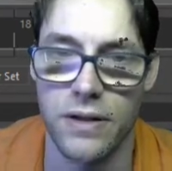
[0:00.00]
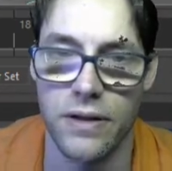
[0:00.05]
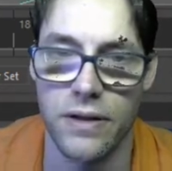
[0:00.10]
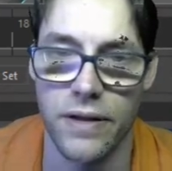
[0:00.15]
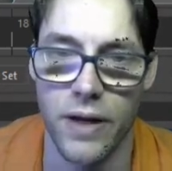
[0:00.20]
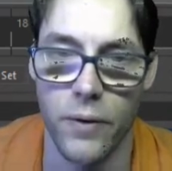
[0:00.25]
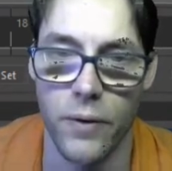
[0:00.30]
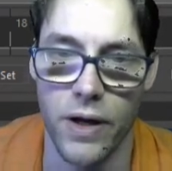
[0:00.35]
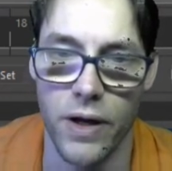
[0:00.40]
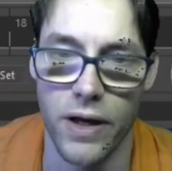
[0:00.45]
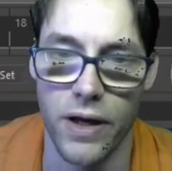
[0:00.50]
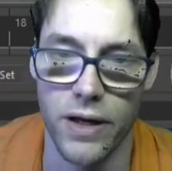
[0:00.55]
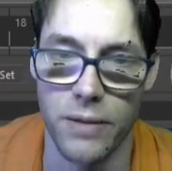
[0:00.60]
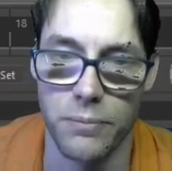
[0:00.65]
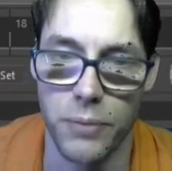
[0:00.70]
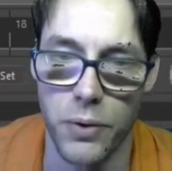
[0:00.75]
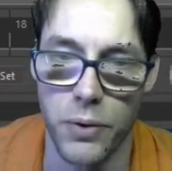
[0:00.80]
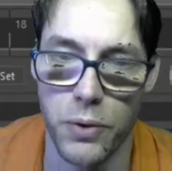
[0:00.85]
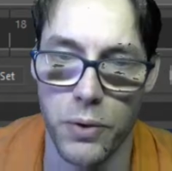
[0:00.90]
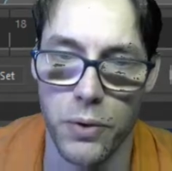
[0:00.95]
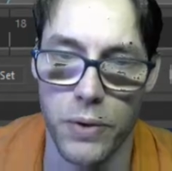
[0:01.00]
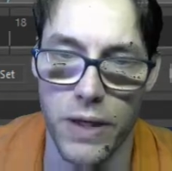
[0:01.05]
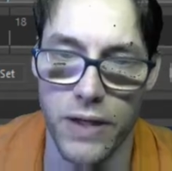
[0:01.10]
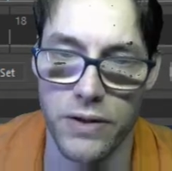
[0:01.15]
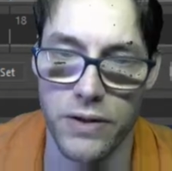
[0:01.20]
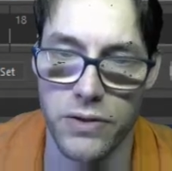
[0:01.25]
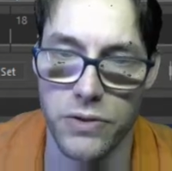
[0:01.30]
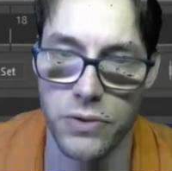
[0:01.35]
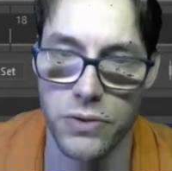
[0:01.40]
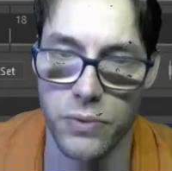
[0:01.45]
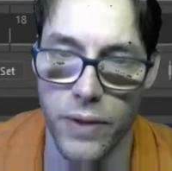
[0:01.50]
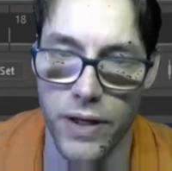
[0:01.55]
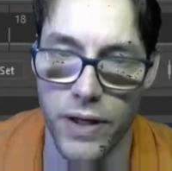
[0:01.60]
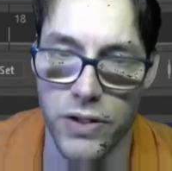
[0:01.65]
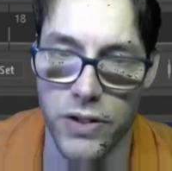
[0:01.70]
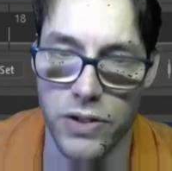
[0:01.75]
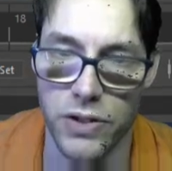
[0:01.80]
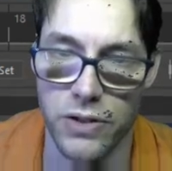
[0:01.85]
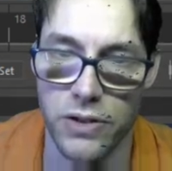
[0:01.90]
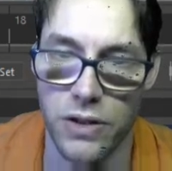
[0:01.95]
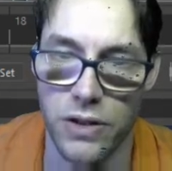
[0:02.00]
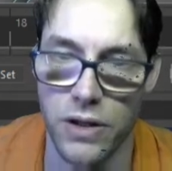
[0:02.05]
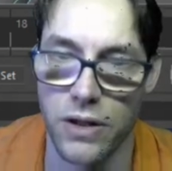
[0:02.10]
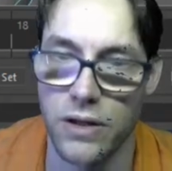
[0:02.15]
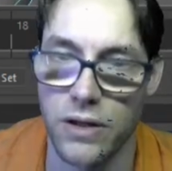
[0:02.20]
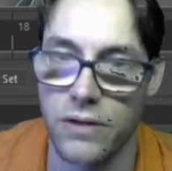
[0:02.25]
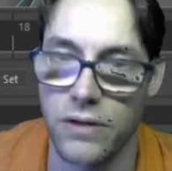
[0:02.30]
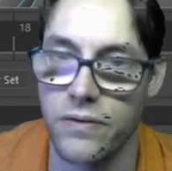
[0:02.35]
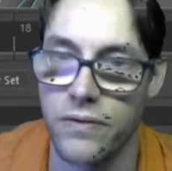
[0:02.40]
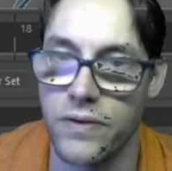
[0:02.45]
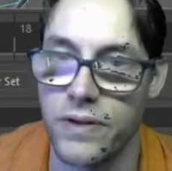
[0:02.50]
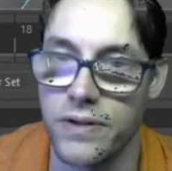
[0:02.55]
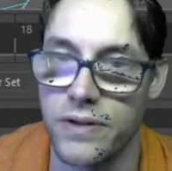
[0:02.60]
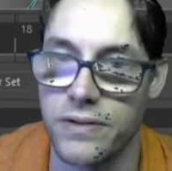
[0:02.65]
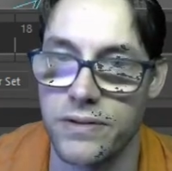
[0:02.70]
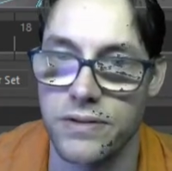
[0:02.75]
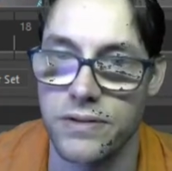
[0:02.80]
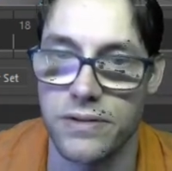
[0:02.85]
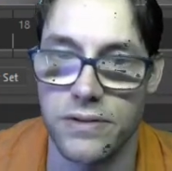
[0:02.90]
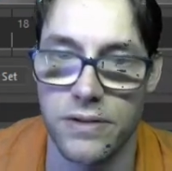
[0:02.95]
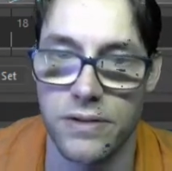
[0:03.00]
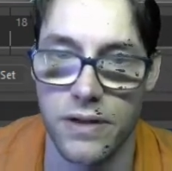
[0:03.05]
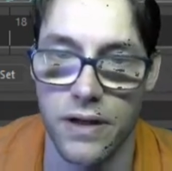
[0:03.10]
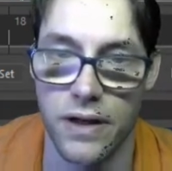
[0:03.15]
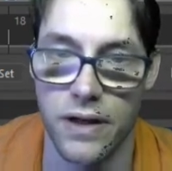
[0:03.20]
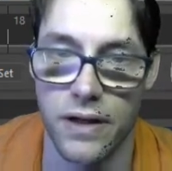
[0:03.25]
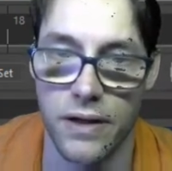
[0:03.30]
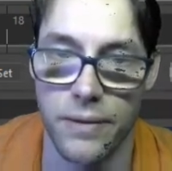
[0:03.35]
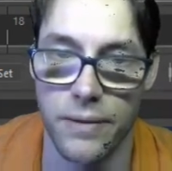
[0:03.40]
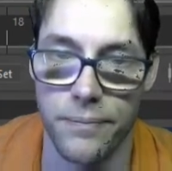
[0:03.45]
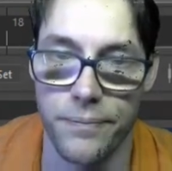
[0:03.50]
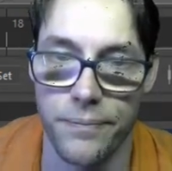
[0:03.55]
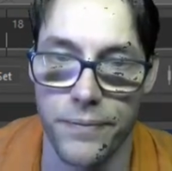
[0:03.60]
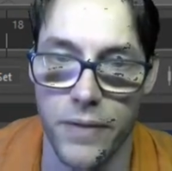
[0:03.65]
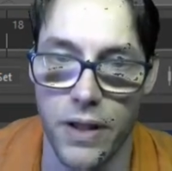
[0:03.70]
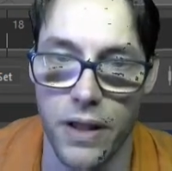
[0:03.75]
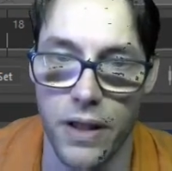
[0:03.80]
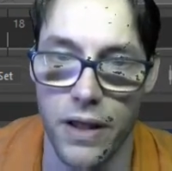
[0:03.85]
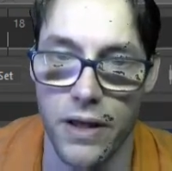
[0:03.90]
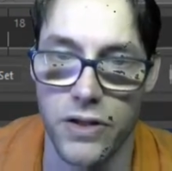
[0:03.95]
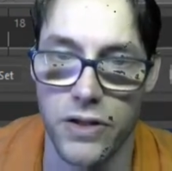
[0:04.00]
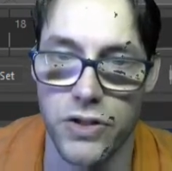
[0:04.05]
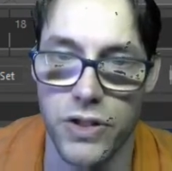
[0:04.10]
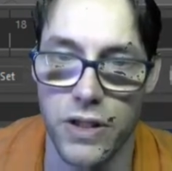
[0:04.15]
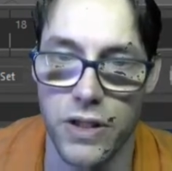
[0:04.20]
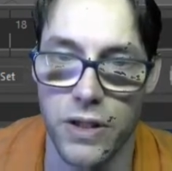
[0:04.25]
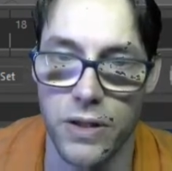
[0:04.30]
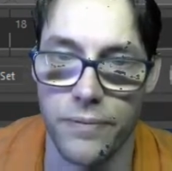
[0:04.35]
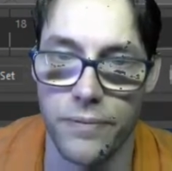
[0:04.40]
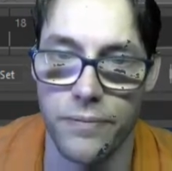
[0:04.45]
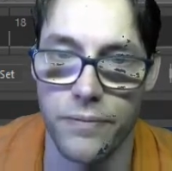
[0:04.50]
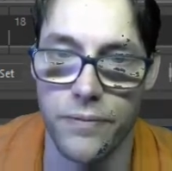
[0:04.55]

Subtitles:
That way I can pull in the direction of this edge here.